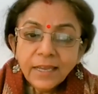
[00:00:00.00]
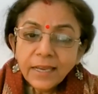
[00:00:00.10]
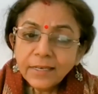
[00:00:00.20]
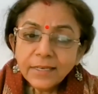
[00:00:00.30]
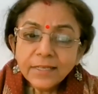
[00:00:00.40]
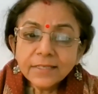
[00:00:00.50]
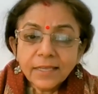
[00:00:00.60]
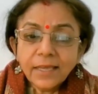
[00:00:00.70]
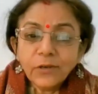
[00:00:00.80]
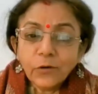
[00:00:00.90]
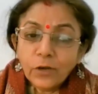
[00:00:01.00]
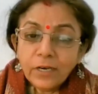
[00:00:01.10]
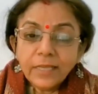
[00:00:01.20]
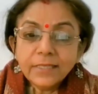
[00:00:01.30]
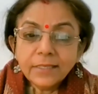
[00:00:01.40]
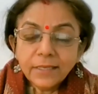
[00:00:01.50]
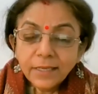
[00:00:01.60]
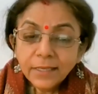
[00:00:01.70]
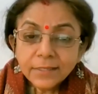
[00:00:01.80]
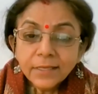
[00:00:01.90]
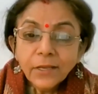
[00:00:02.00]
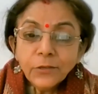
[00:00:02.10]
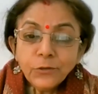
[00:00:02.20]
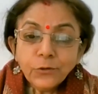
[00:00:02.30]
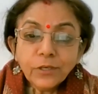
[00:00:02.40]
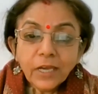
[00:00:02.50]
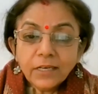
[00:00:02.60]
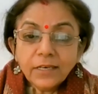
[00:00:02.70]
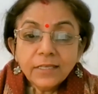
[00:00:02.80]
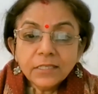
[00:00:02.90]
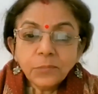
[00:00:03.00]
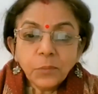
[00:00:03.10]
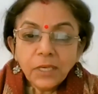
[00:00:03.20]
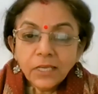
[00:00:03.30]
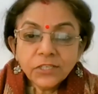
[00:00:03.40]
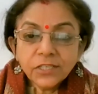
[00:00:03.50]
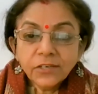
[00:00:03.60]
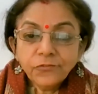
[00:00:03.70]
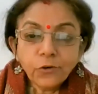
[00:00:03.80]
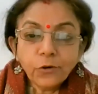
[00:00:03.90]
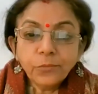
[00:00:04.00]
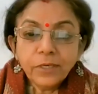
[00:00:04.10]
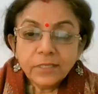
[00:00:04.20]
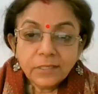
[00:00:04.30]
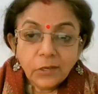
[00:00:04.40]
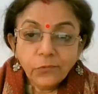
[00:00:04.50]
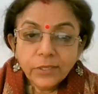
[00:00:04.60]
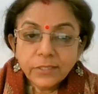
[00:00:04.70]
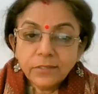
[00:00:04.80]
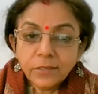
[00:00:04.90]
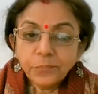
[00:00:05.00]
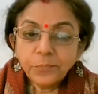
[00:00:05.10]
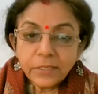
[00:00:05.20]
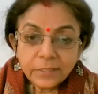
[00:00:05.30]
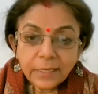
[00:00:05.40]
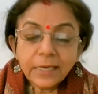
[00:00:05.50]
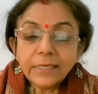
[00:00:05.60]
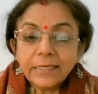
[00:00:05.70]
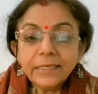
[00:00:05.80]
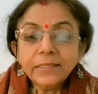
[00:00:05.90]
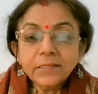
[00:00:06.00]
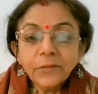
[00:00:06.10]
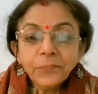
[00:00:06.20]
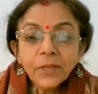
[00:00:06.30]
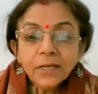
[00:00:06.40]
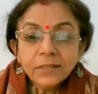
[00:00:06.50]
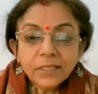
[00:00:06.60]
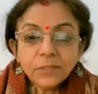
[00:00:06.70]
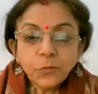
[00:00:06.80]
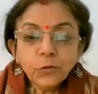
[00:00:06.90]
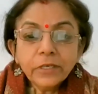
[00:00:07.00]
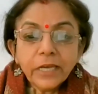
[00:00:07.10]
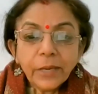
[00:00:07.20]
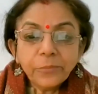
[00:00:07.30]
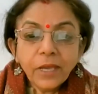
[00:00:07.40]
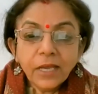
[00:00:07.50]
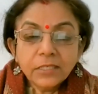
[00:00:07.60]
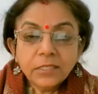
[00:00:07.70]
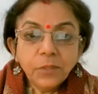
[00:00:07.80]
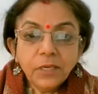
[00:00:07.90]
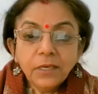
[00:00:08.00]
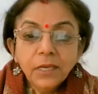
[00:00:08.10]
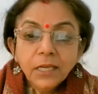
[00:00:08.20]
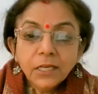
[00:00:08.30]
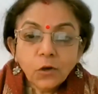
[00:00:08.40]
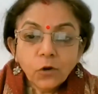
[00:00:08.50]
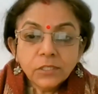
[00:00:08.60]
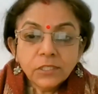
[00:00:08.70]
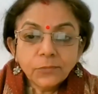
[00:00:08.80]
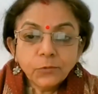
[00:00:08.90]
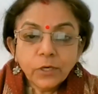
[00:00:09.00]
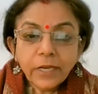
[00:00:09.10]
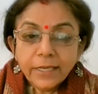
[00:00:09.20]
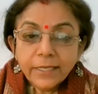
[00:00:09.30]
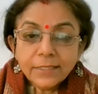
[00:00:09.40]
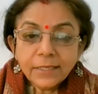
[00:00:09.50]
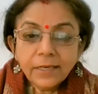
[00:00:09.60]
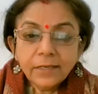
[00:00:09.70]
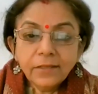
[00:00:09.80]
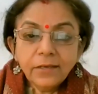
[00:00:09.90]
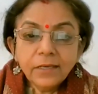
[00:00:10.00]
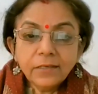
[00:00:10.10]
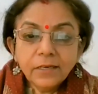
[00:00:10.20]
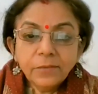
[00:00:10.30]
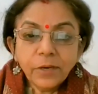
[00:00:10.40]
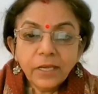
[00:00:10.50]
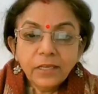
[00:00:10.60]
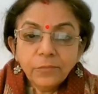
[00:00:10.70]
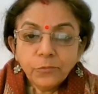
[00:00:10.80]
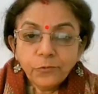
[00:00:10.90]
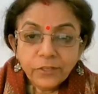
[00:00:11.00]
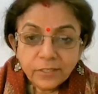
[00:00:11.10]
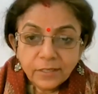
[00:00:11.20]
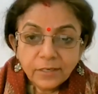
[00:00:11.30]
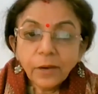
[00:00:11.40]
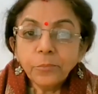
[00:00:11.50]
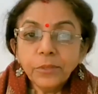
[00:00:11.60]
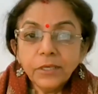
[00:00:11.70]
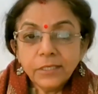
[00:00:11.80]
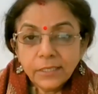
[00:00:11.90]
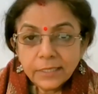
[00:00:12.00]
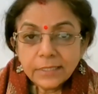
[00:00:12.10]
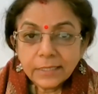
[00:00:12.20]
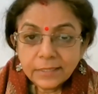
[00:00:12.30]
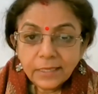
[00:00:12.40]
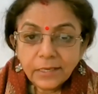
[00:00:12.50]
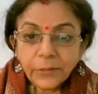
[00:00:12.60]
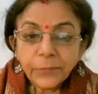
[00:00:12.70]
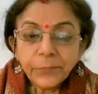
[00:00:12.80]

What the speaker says: It is an online series to get inspiration from distinguished personalities. This program has been conceptualized and created by Professor Ambrish Saxena.